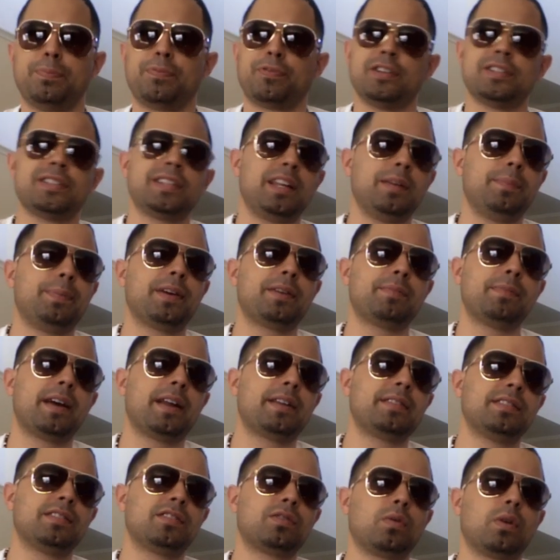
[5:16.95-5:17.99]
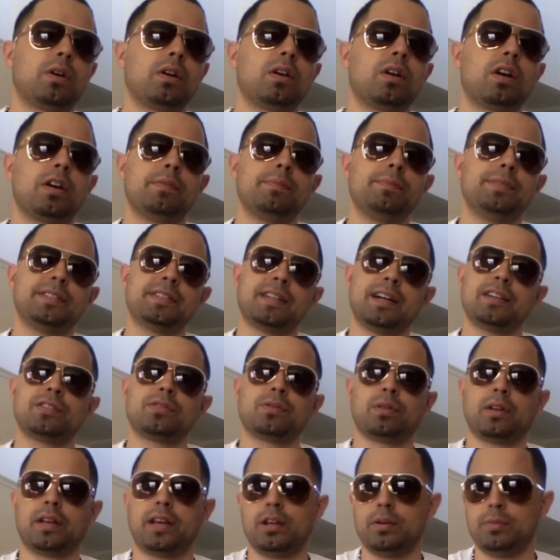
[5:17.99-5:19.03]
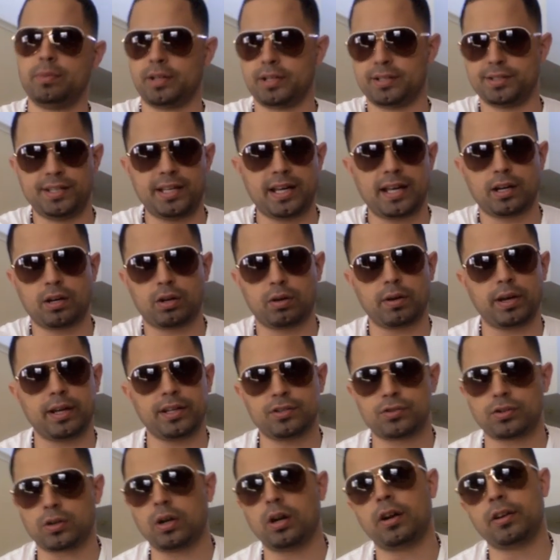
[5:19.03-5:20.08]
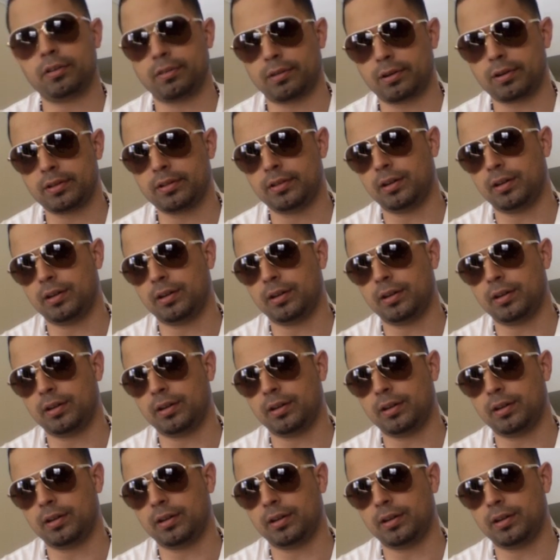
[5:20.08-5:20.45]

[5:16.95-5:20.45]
reason he picked Madison Square Garden besides Orlando, because he had a great draw.